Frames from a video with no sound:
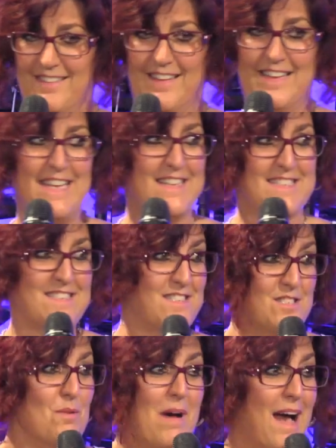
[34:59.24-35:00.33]
And yet
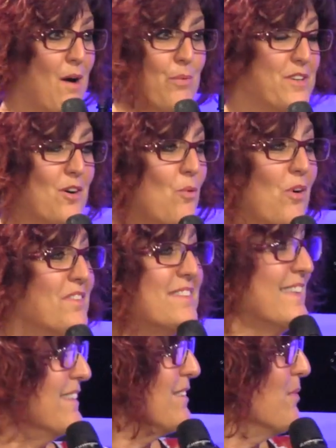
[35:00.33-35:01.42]
somehow we don't want
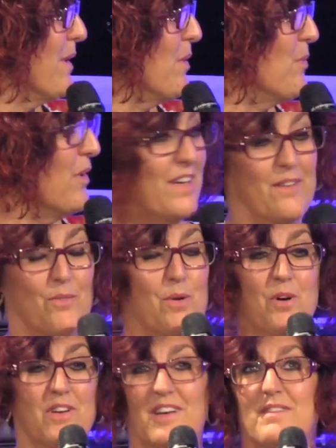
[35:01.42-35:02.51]
it, do we? We want to we
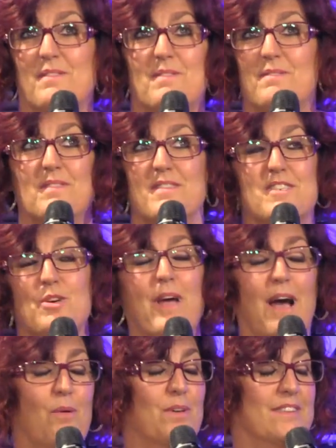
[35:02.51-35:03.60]
want to do it
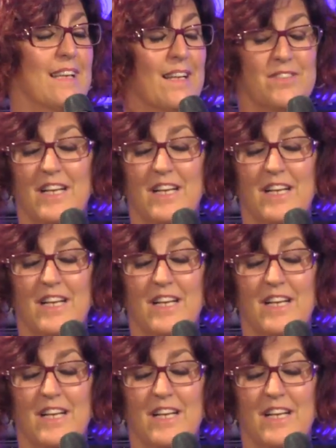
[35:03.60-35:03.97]
ourselves.